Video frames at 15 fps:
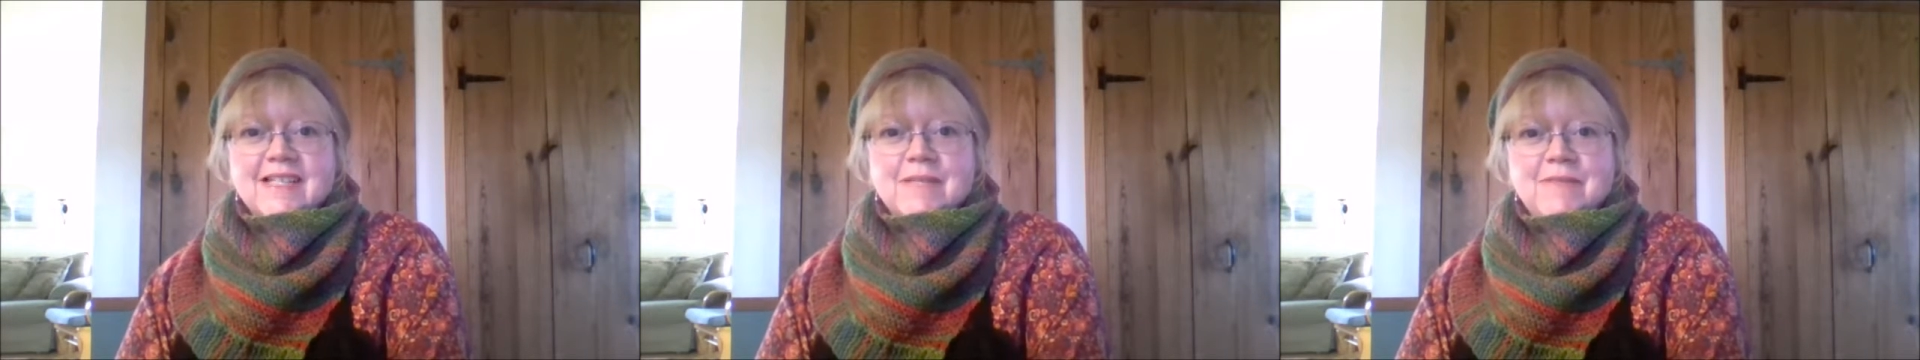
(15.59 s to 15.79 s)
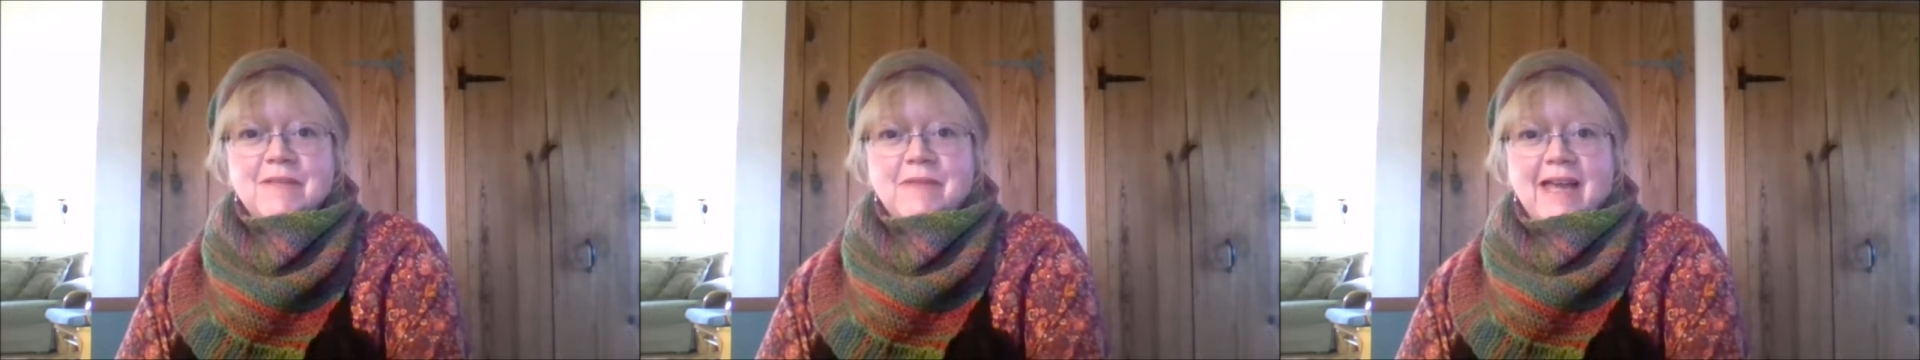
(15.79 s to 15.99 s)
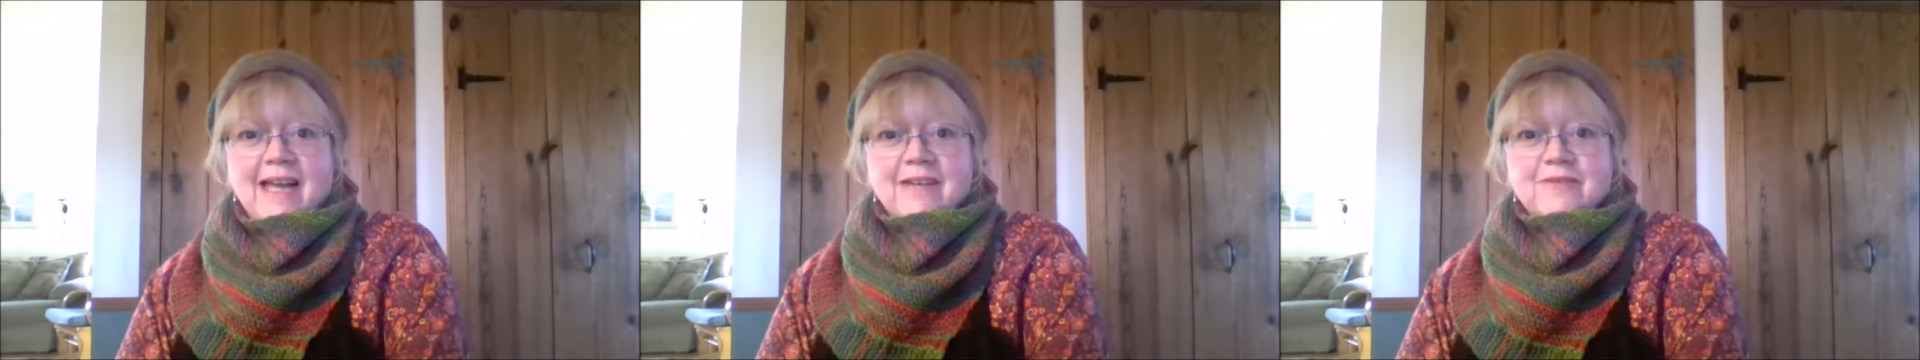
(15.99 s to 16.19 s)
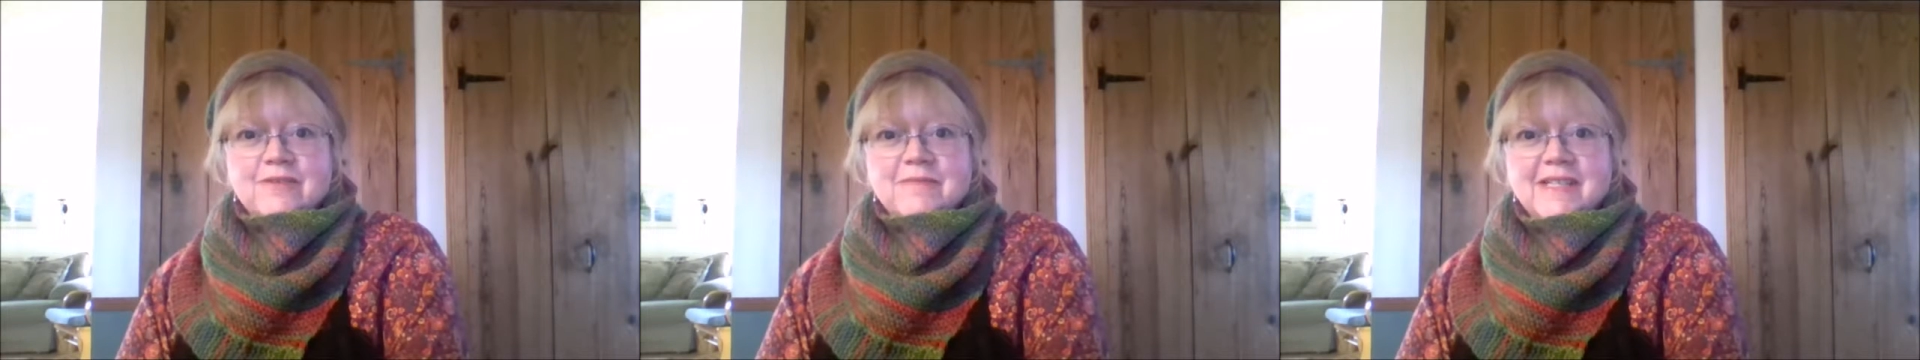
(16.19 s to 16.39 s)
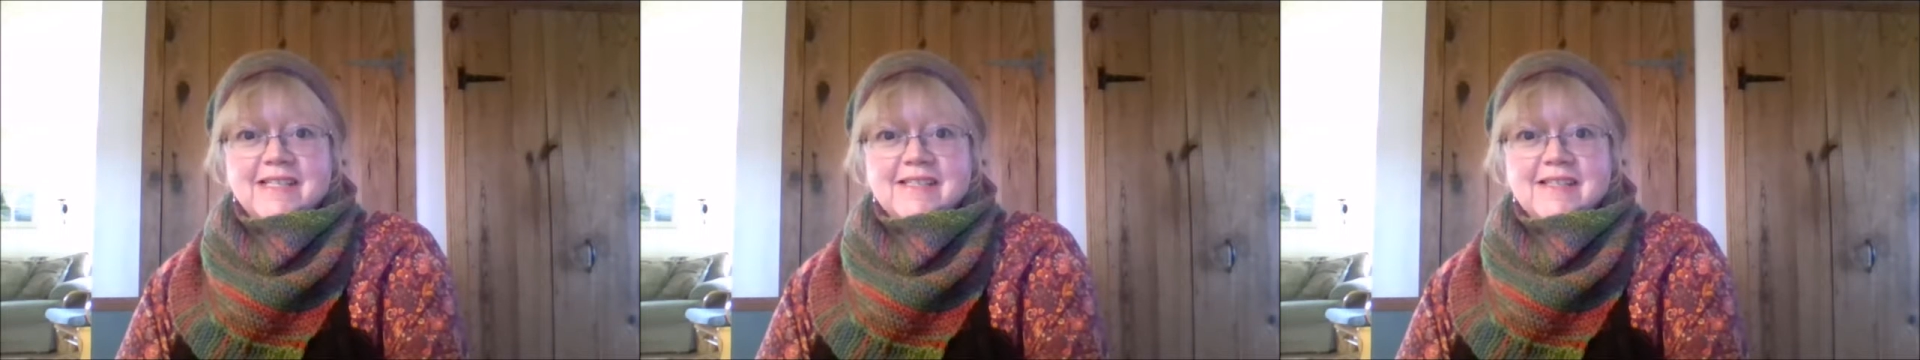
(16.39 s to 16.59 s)
coming back
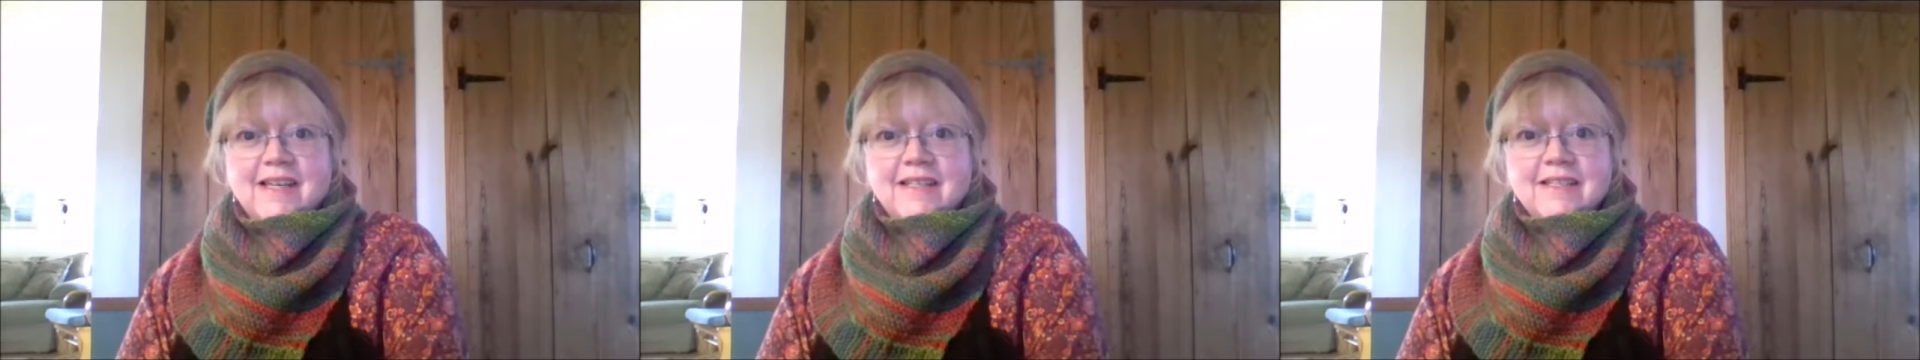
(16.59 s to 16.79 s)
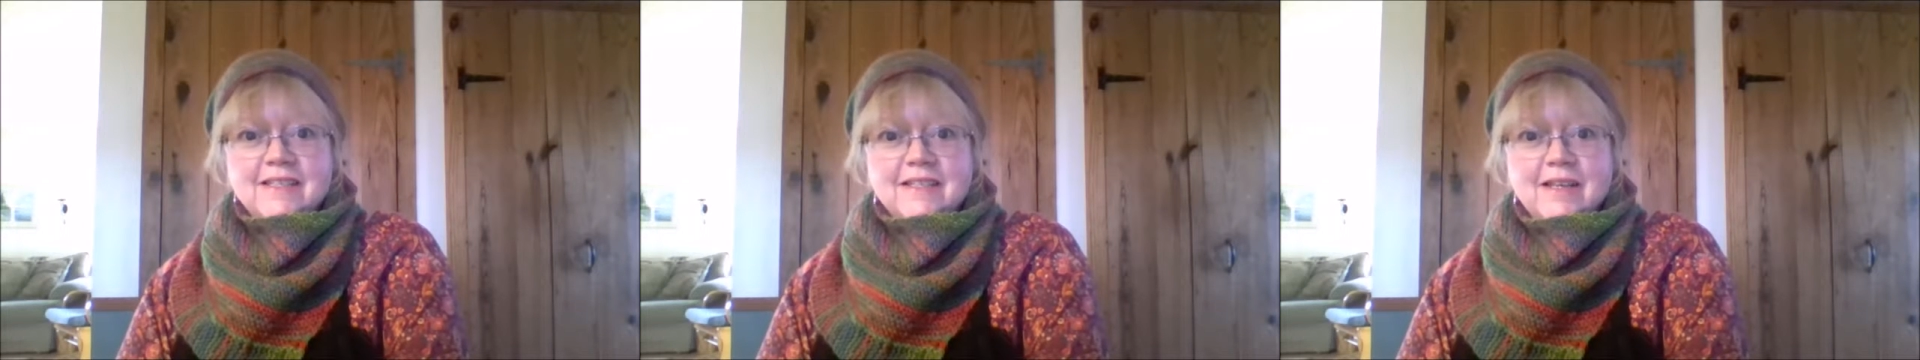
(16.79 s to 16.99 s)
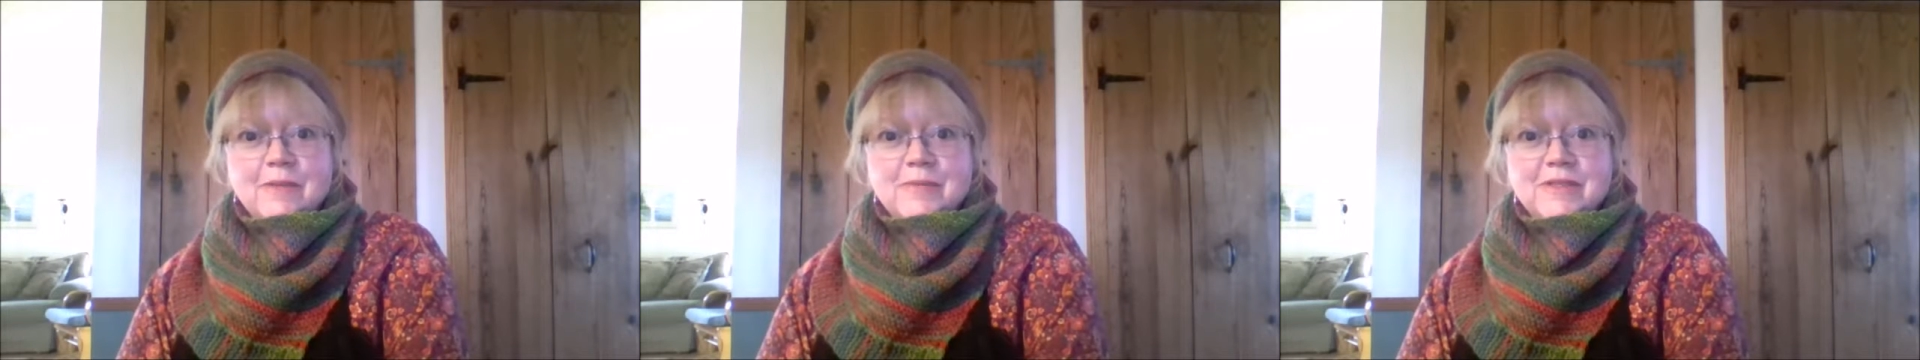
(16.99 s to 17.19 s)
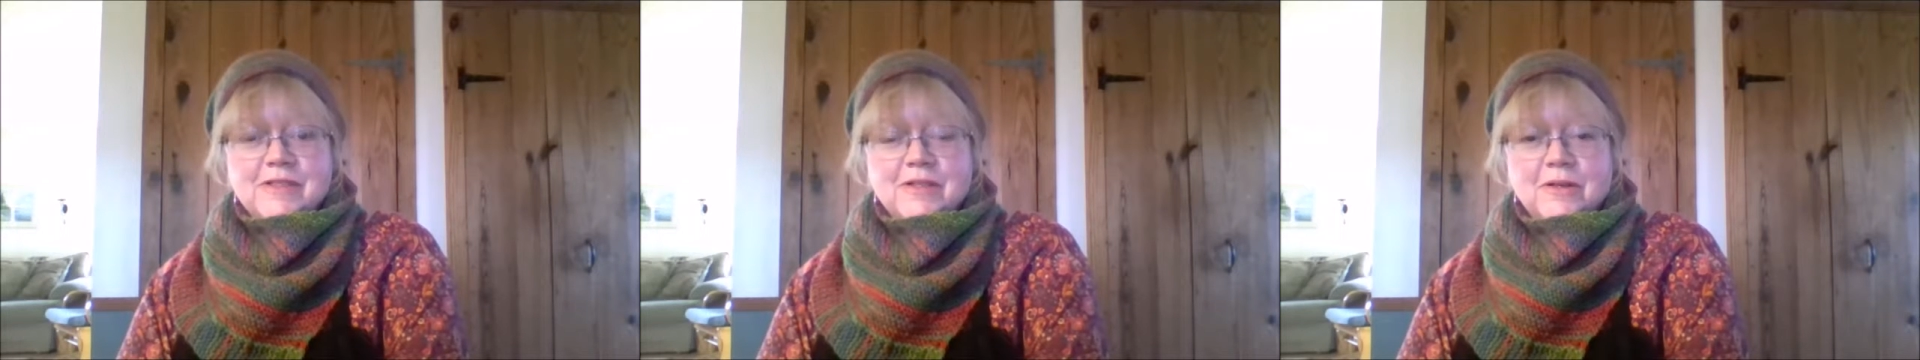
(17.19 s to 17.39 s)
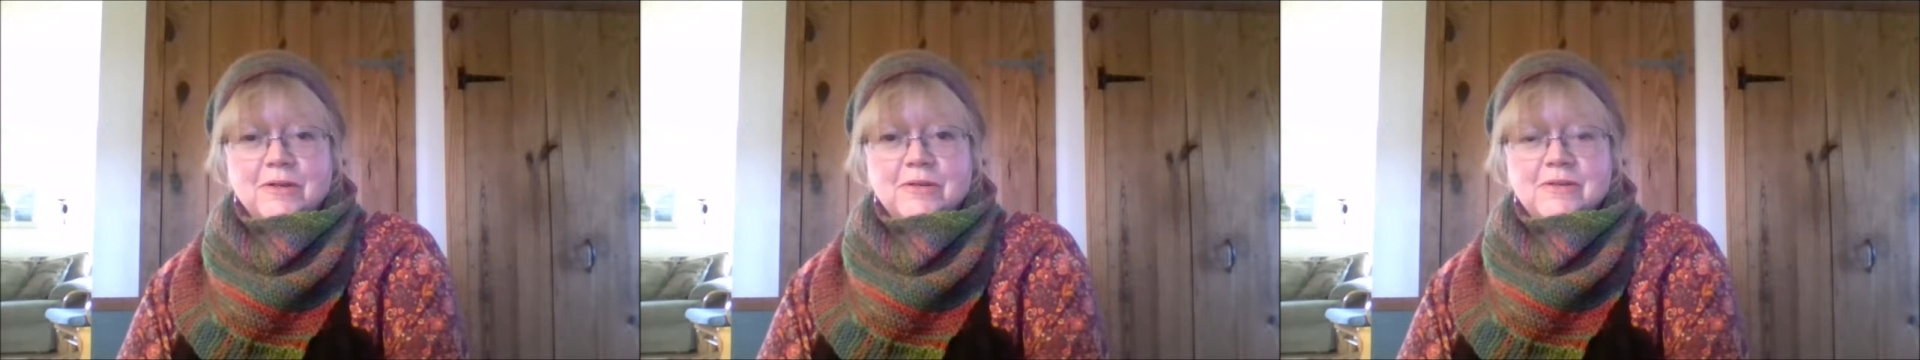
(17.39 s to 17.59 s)
for my second
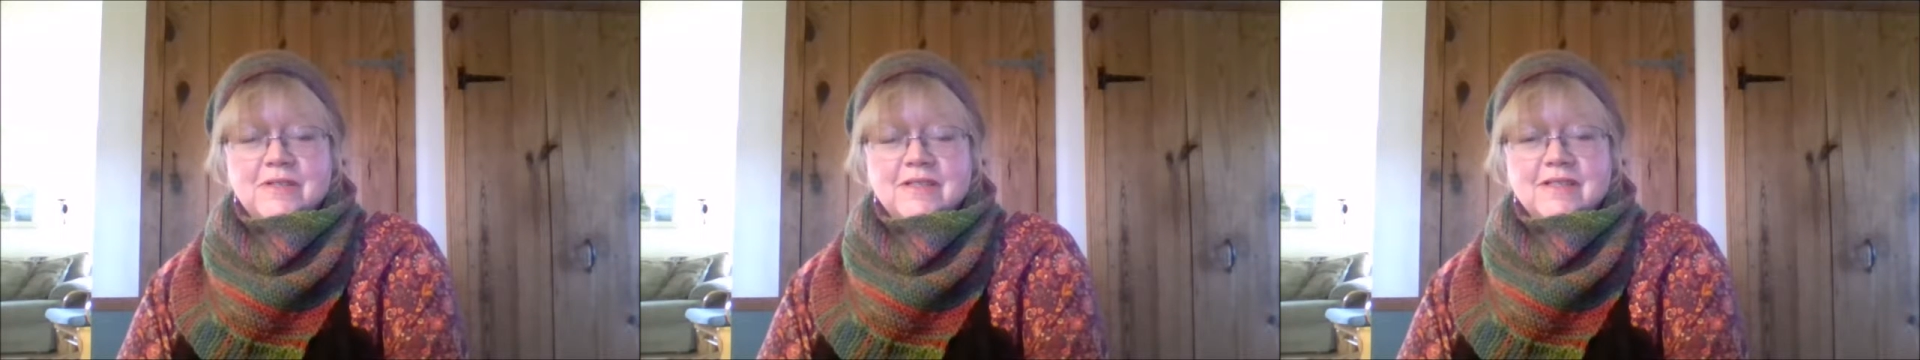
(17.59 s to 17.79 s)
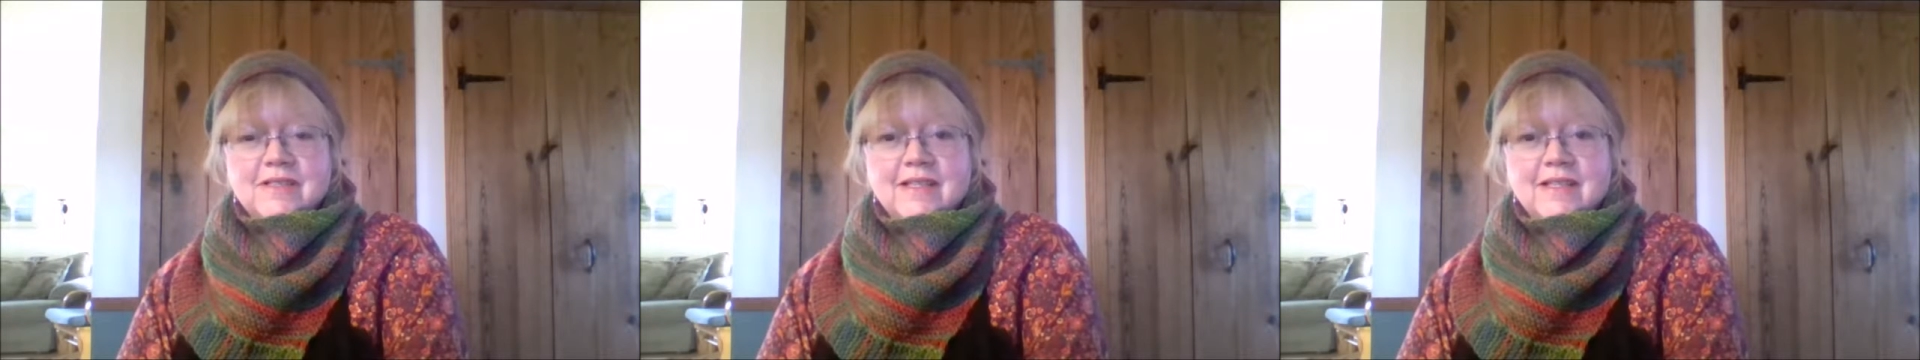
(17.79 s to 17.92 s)
episode.